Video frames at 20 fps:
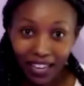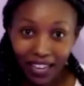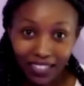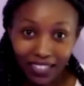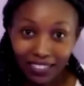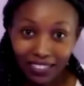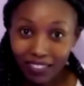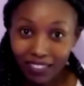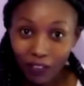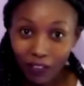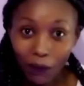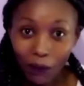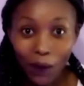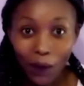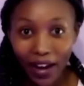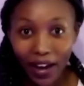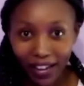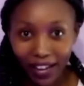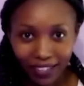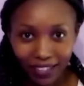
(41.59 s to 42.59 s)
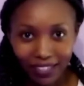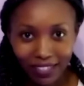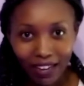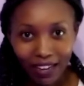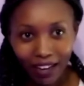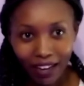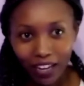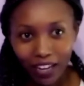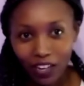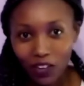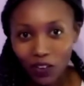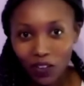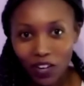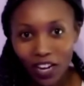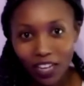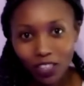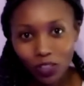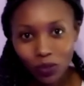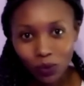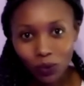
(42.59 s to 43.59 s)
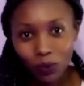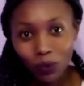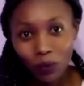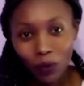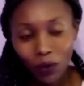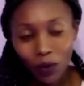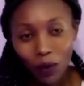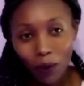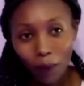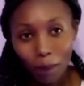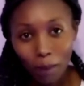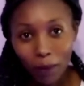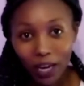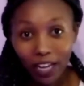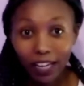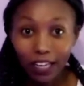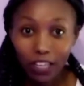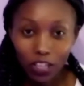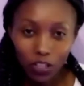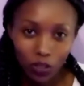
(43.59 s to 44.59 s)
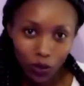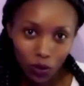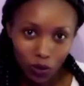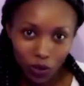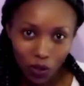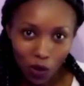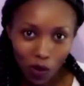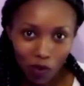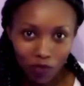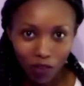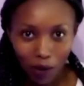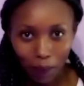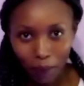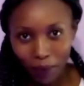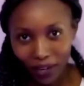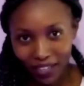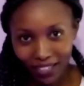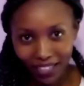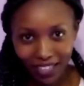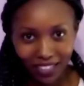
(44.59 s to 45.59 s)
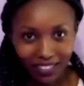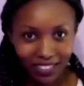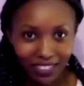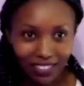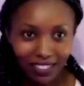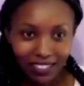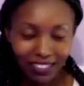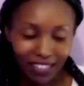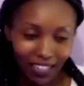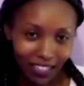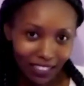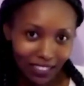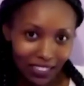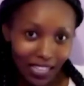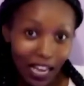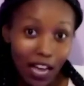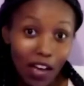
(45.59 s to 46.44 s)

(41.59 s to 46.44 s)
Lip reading: is required in order to make use of a pregnancy test.